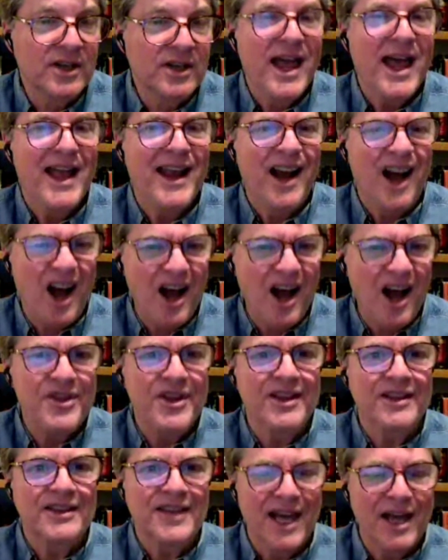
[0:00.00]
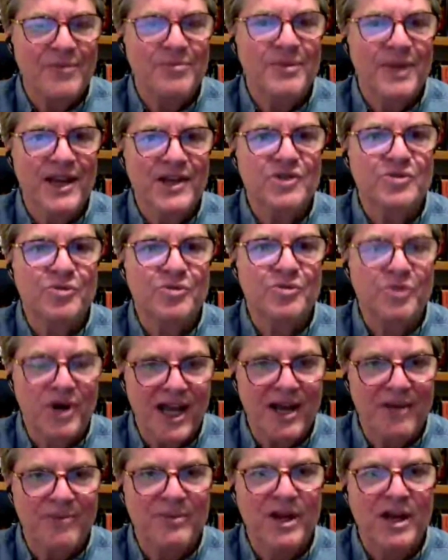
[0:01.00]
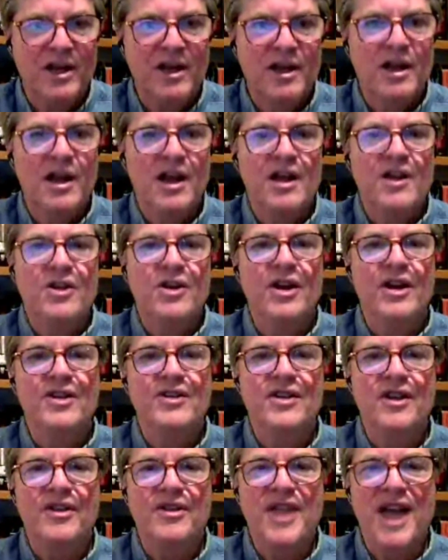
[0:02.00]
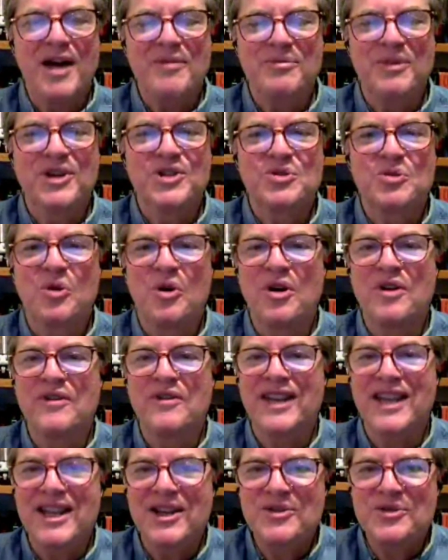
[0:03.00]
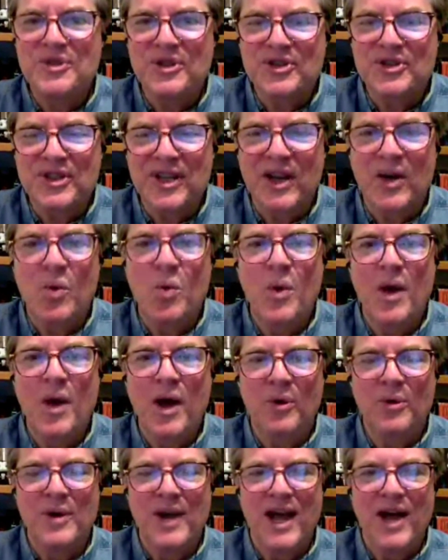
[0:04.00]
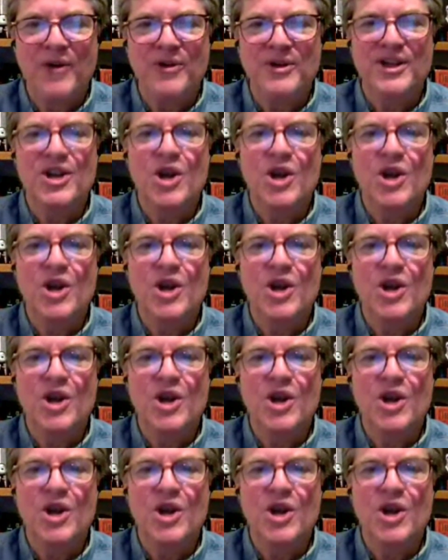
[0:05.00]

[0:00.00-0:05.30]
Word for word: And I think that makes Bram that much more interesting, well rounded,